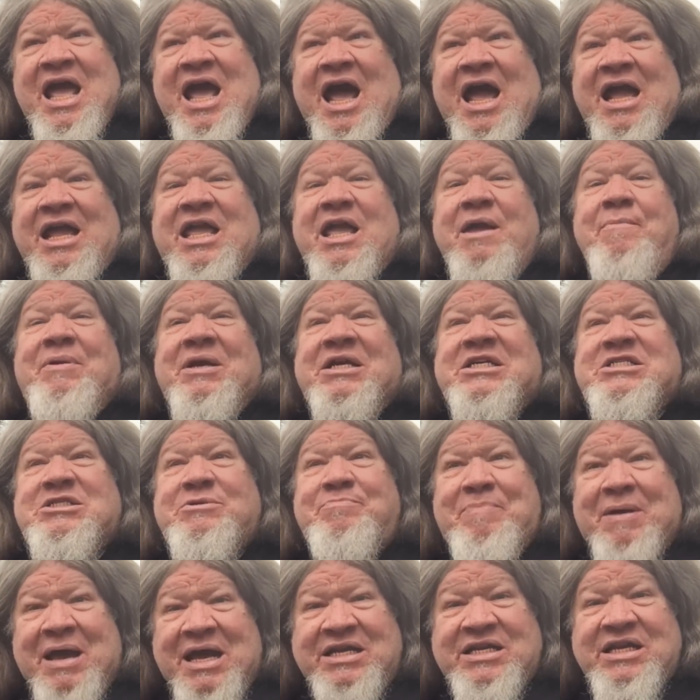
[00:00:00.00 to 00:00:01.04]
I keep
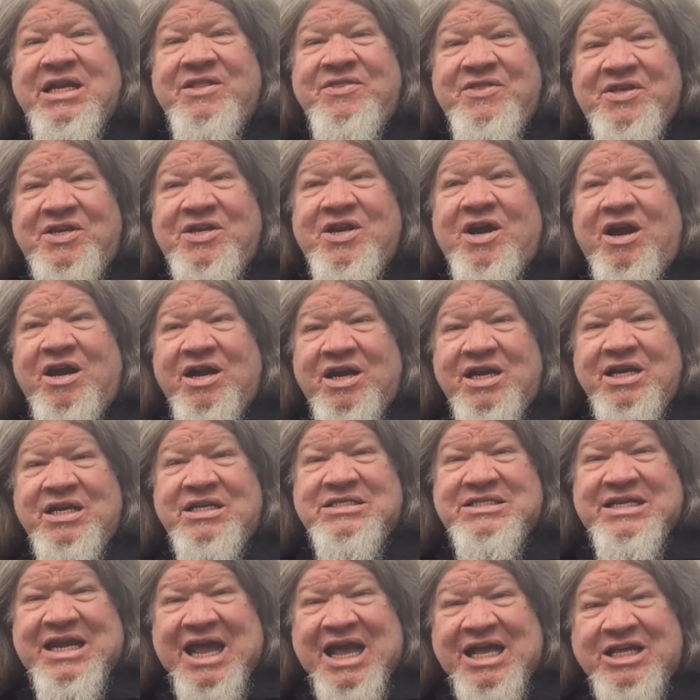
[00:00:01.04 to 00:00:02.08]
expecting the
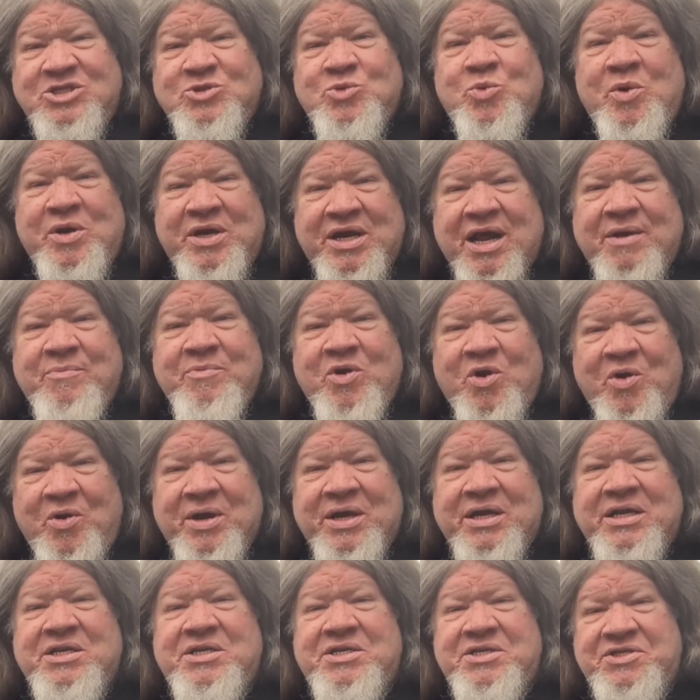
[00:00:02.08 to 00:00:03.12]
darkness, guess what I'm
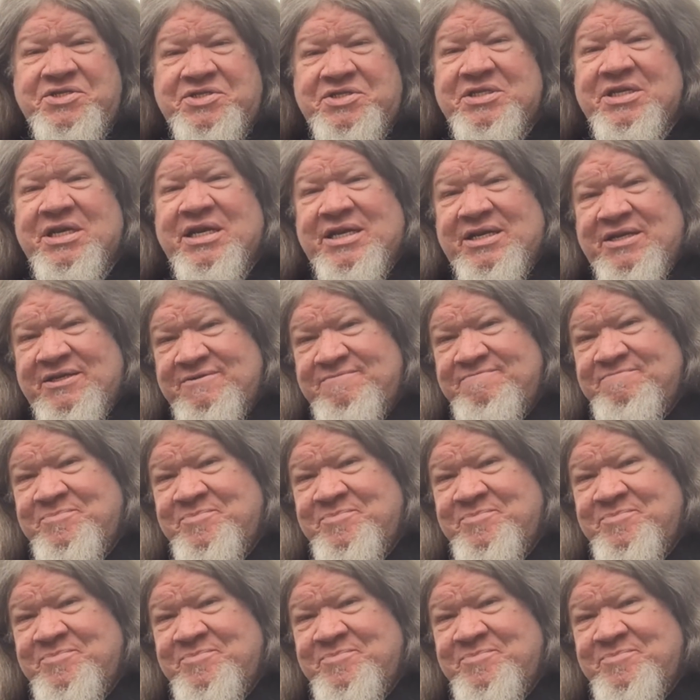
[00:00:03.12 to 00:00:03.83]
going to see?